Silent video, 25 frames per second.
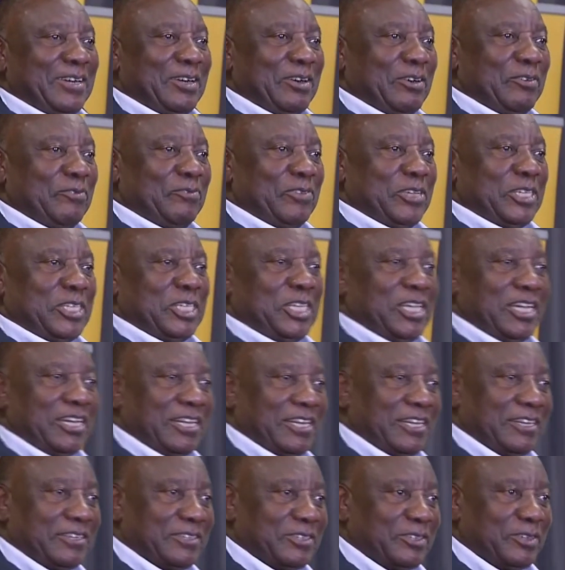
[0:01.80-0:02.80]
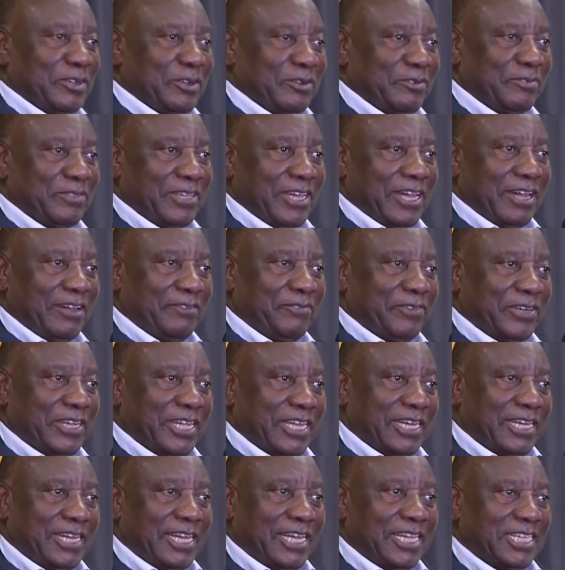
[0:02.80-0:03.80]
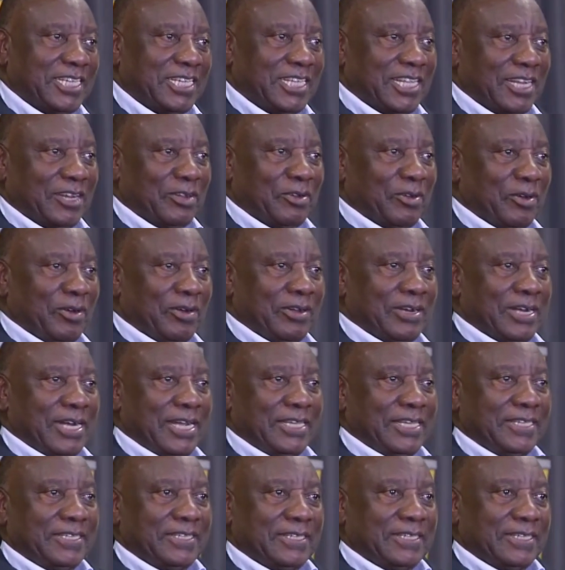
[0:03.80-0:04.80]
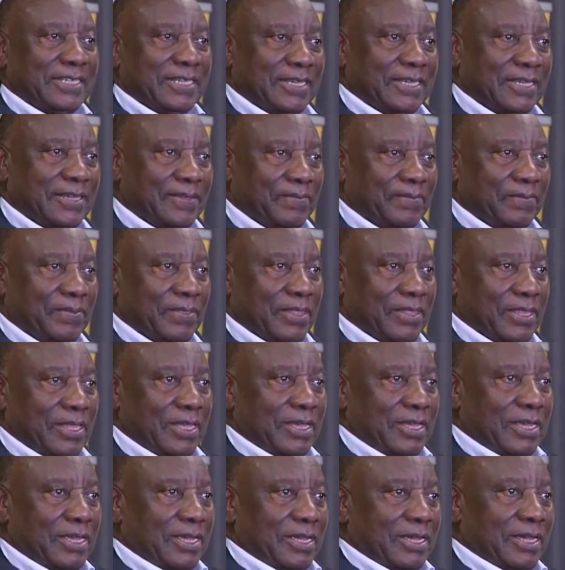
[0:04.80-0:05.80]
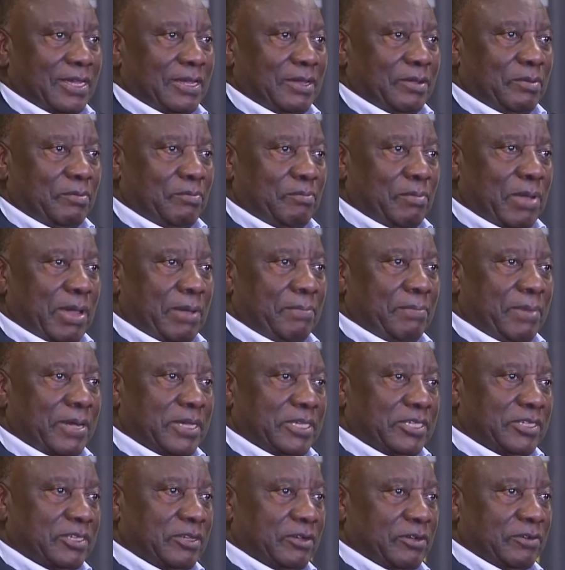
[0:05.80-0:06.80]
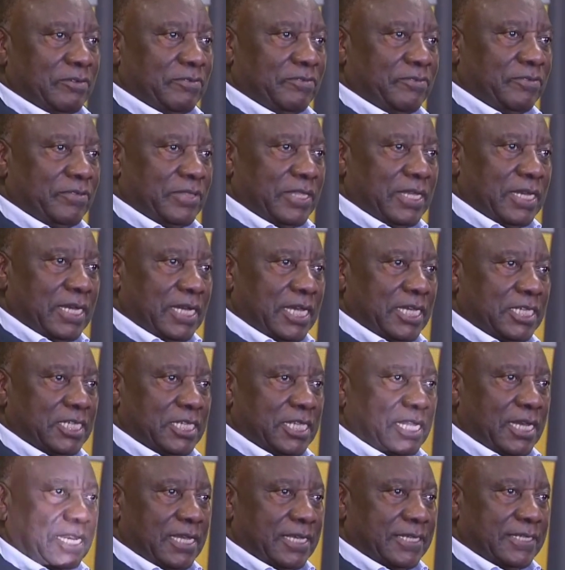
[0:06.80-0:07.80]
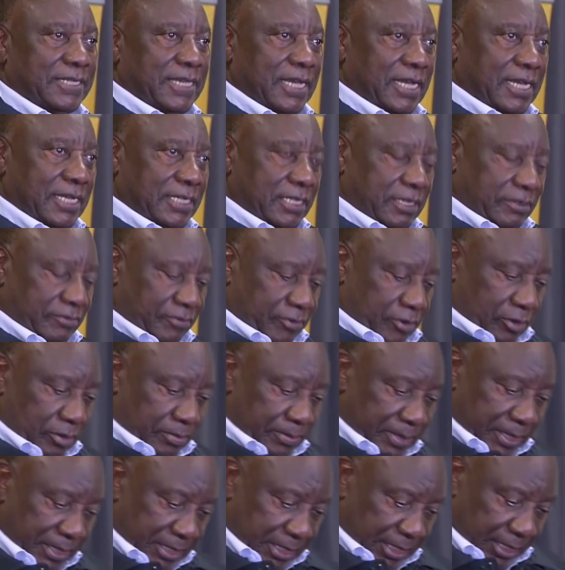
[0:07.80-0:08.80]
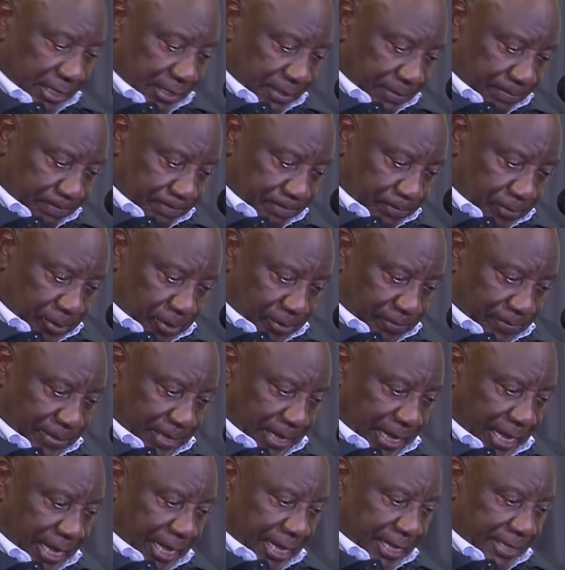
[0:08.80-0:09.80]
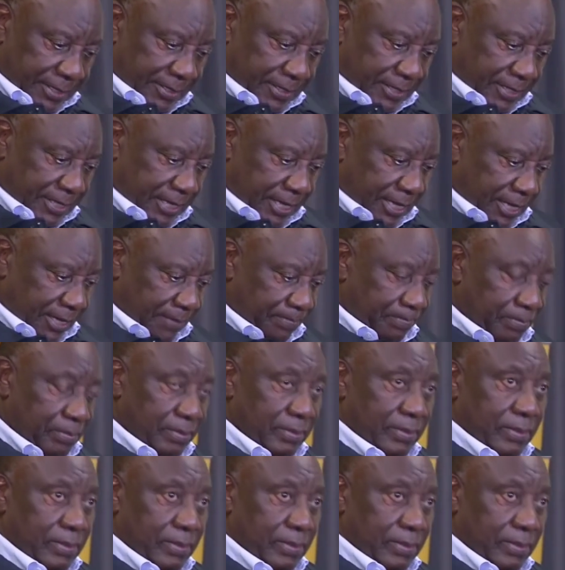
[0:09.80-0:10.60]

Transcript: officials of the African National Congress, members of the National Executive Committee of the ANC,